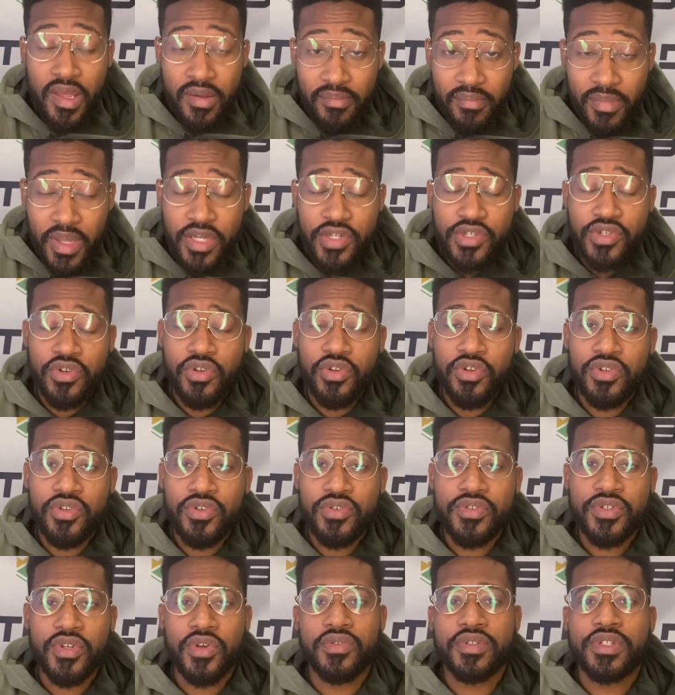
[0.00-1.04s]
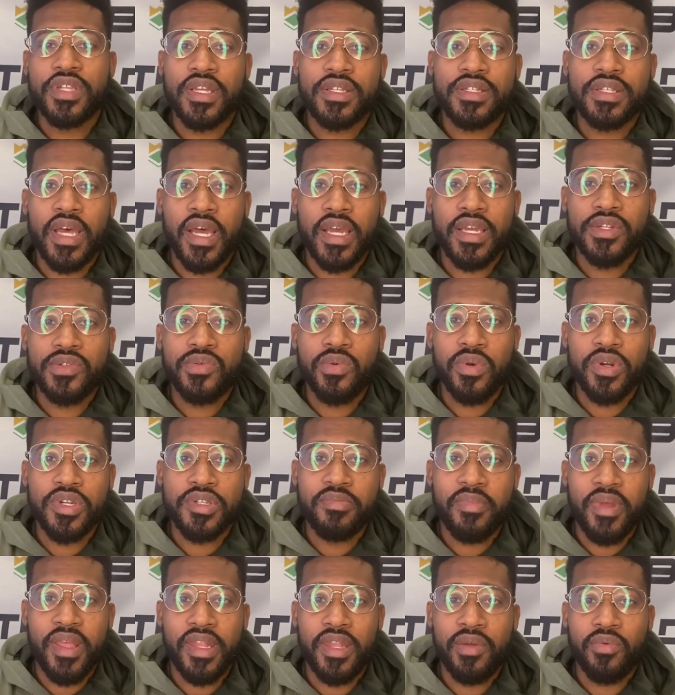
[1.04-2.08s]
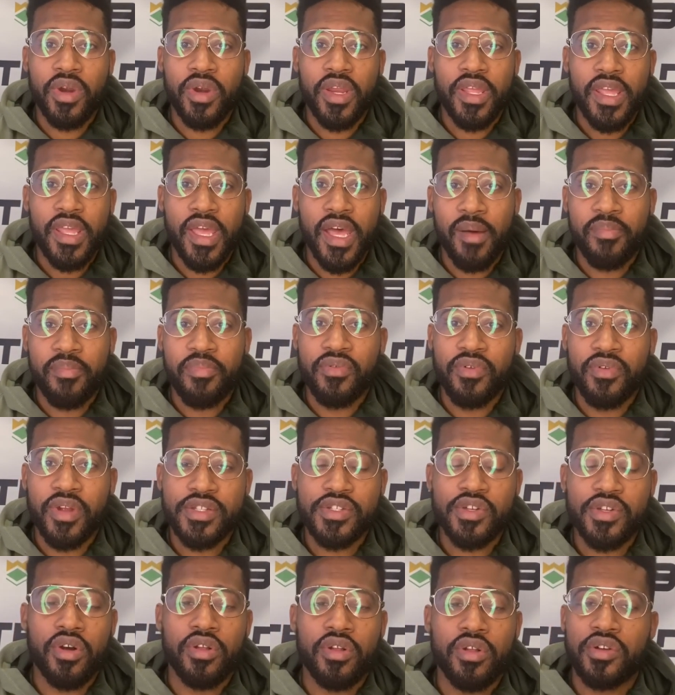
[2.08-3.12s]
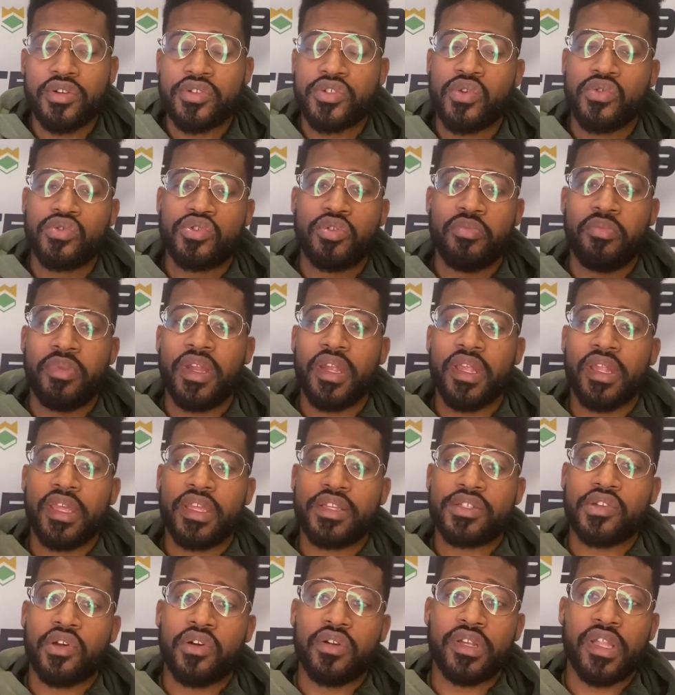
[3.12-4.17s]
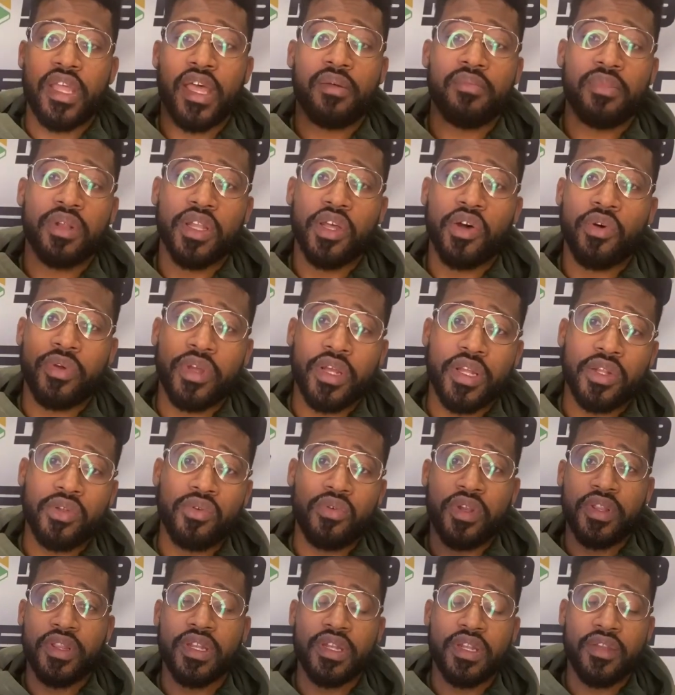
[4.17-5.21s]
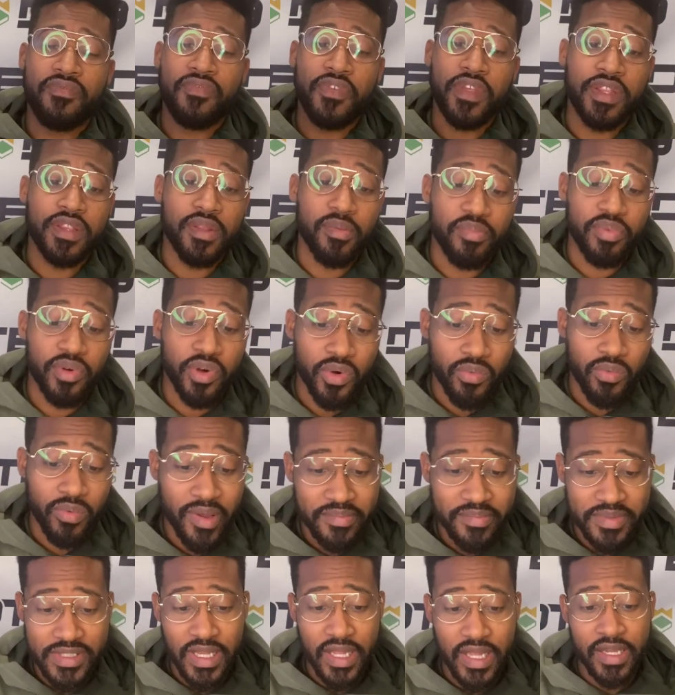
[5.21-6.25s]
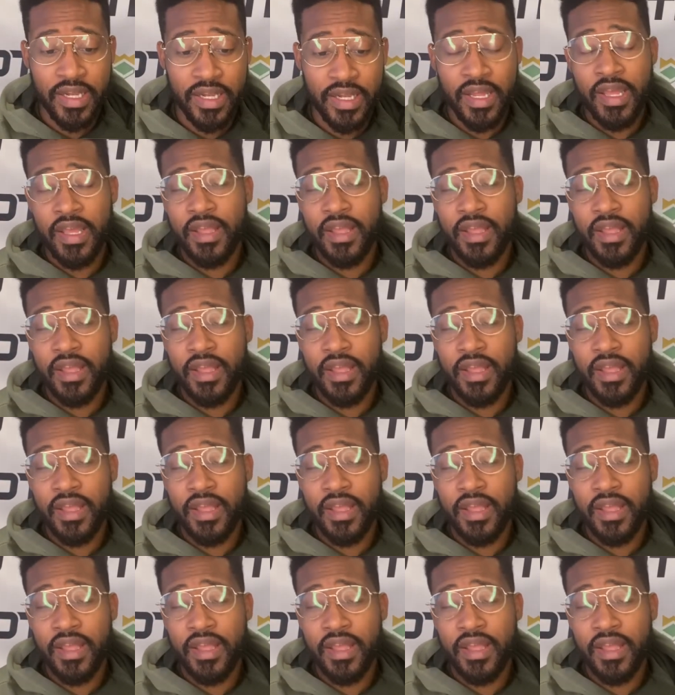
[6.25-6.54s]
make sure you do so. TikTok and Twitter is mainly where he operates. All our social media links are down below, including the Defeat the Book website.